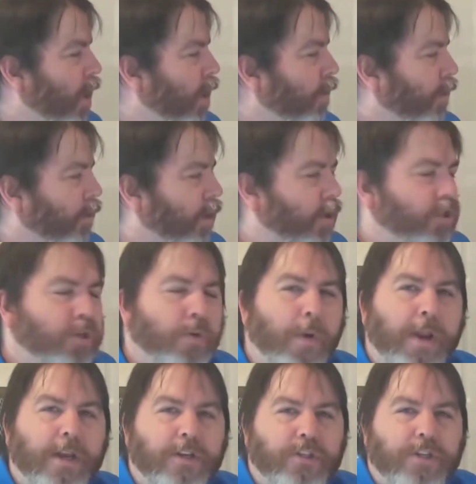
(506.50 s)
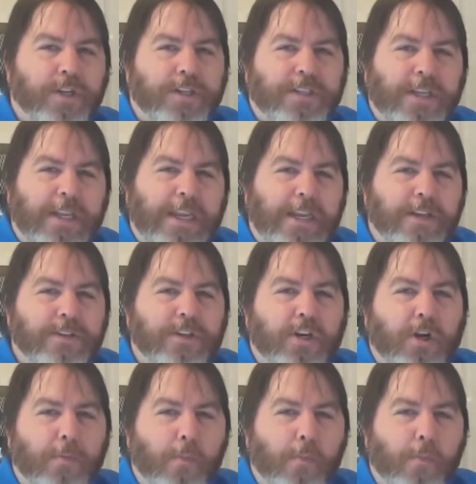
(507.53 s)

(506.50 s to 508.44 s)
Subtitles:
the touchscreen is just easier,